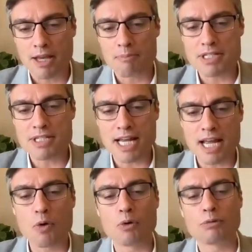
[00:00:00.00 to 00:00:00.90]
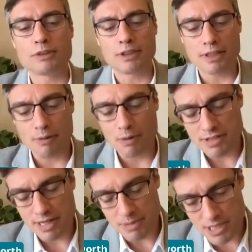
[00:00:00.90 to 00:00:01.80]
mistake, or I won't
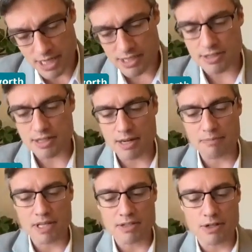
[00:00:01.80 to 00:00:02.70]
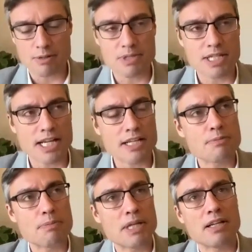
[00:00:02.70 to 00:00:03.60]
say mistakes. It's not a mistake.
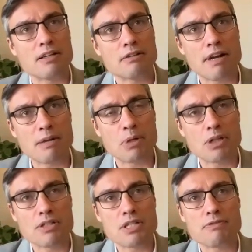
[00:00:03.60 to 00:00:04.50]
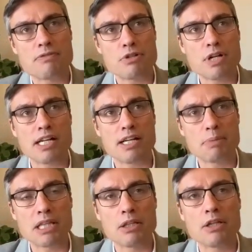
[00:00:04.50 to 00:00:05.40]
It's been a great policy for Australia,
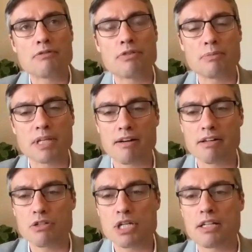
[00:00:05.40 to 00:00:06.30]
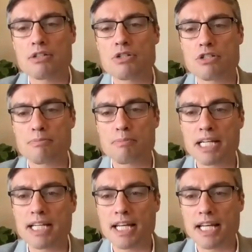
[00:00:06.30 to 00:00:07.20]
but learn from the current challenges of
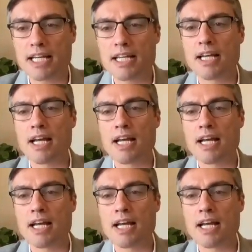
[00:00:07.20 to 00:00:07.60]
Medicare,